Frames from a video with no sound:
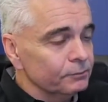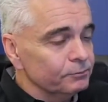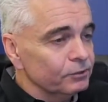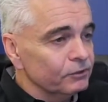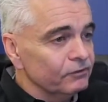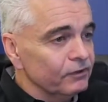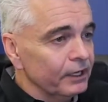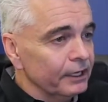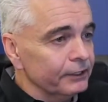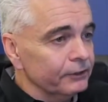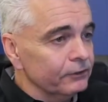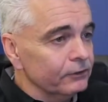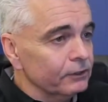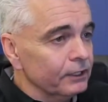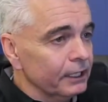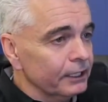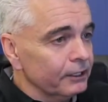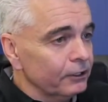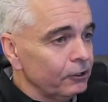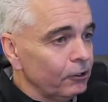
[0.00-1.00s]
provider
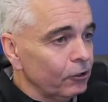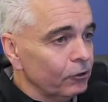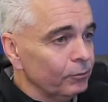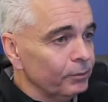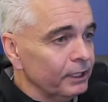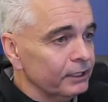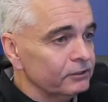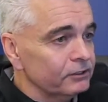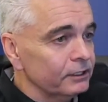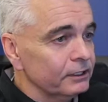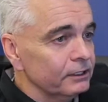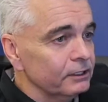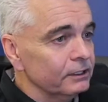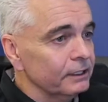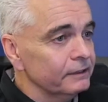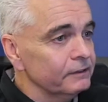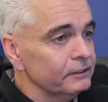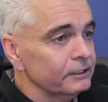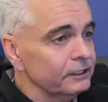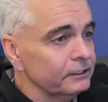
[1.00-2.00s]
like an Autobytel
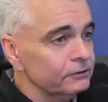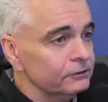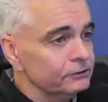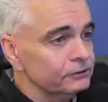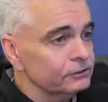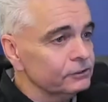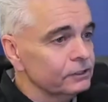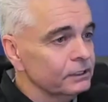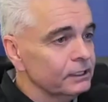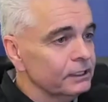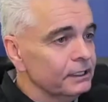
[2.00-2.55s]
and the dealers?